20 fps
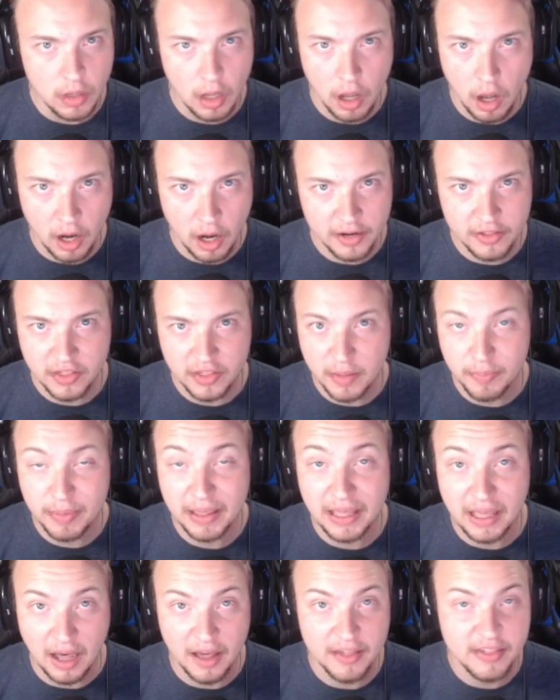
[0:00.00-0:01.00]
honestly,
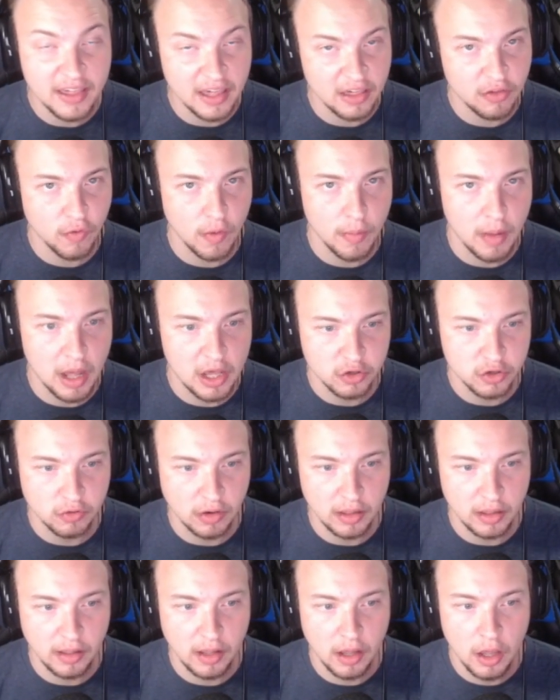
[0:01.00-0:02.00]
because he is from
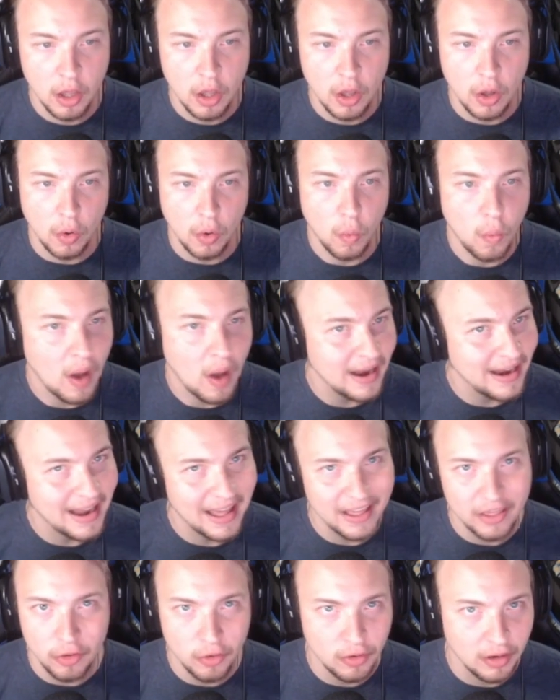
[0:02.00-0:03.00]
Australia, why
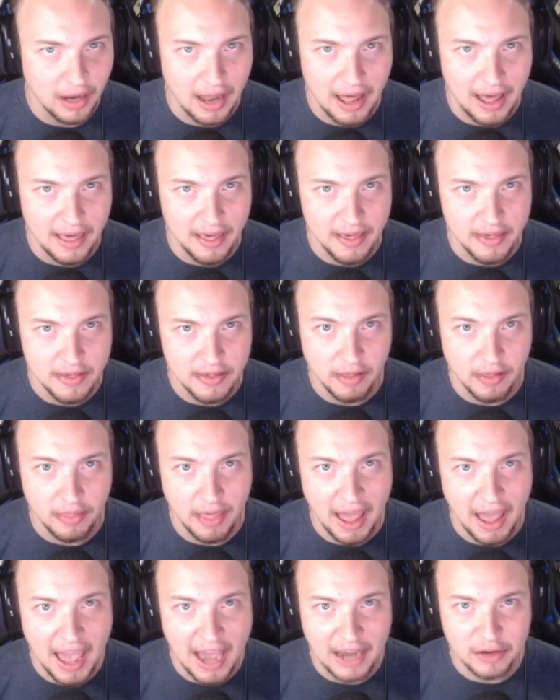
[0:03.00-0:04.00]
not utilize
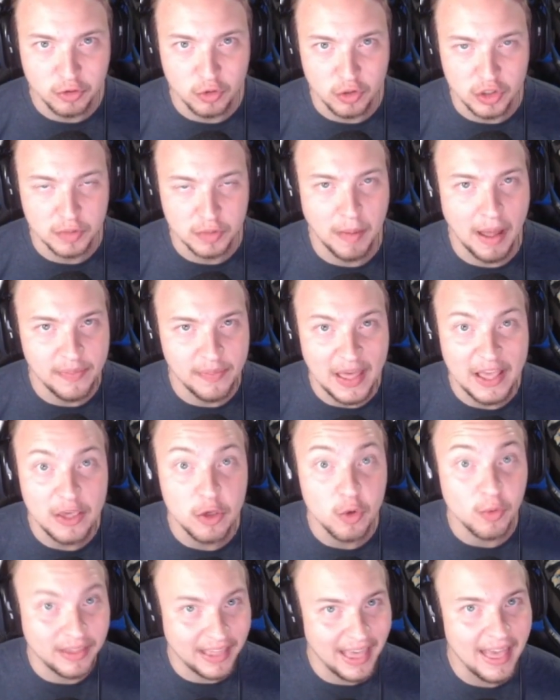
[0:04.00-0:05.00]
that extra spot that
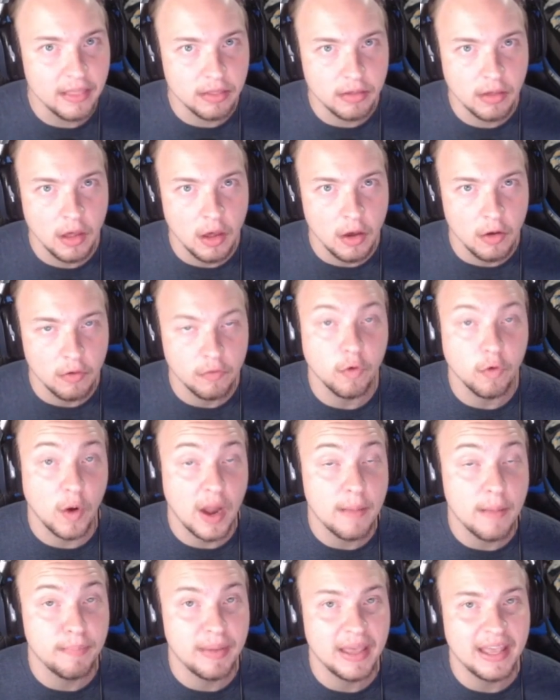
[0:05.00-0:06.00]
you get for
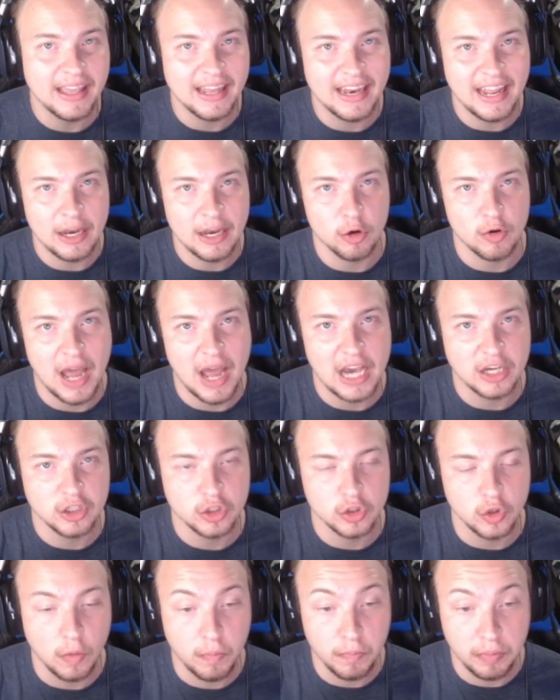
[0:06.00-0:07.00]
him being an
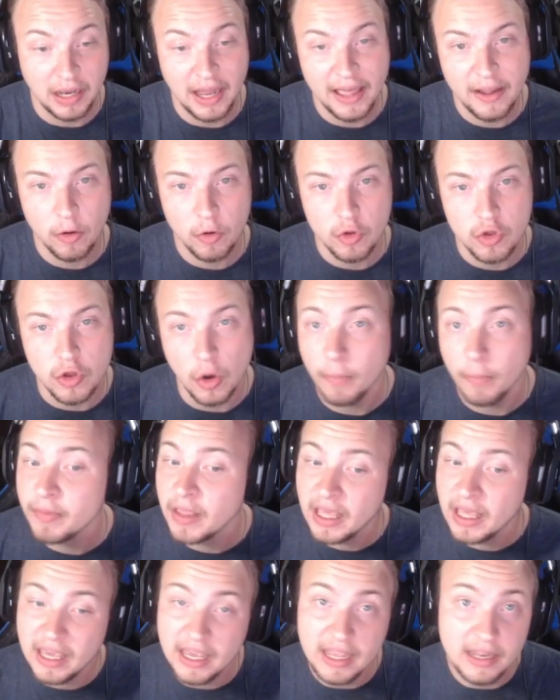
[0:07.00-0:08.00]
international player? So
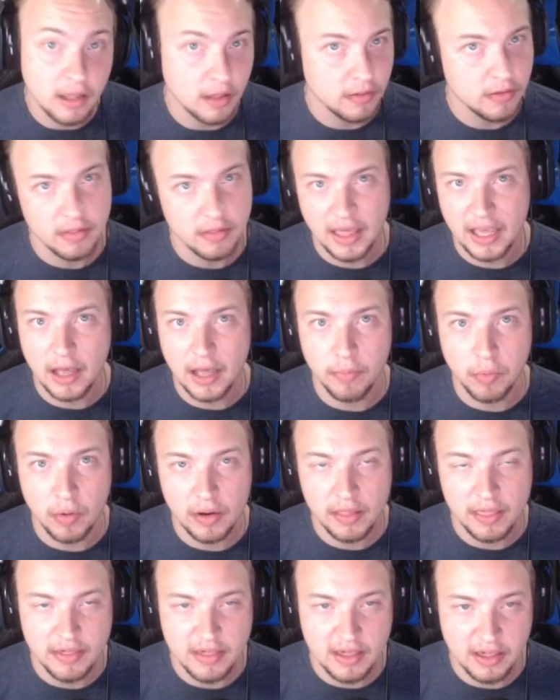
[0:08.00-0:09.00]
he doesn't take up one
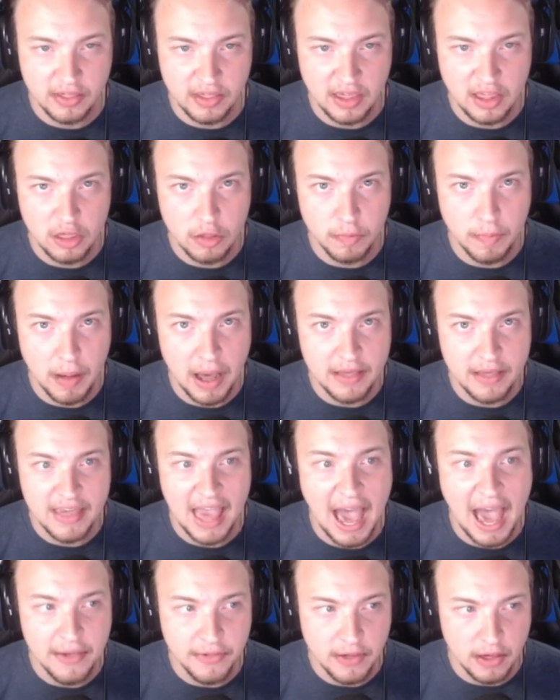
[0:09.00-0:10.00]
of the 16 spots,
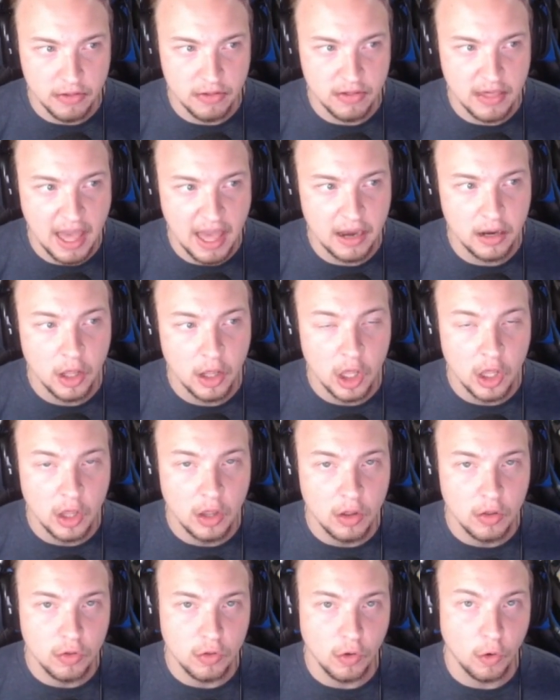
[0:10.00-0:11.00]
as I said.
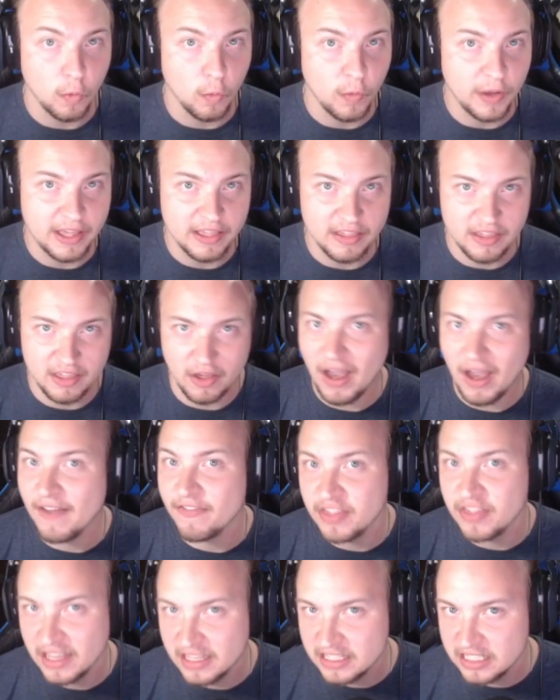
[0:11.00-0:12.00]
So we can still have
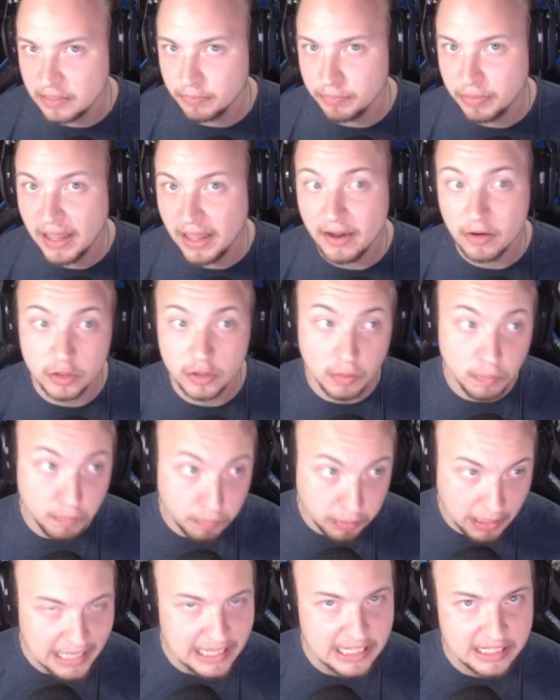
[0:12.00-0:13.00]
16 players
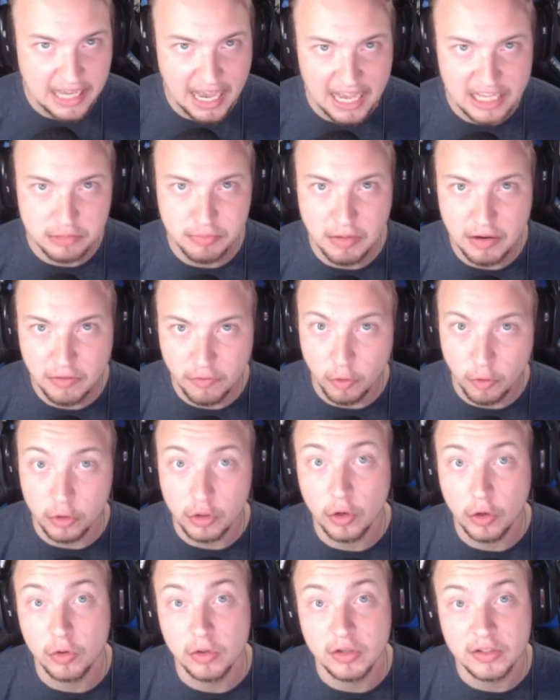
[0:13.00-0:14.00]
plus Yasmin for a
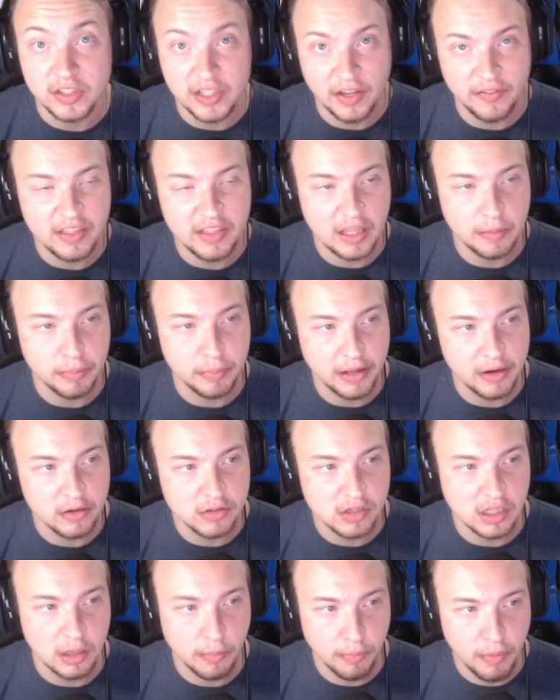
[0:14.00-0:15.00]
total of 17 players
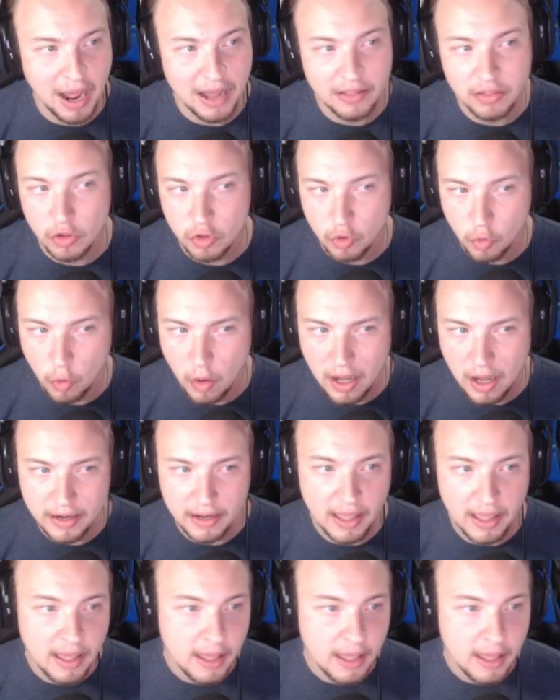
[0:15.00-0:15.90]
on the practice squad.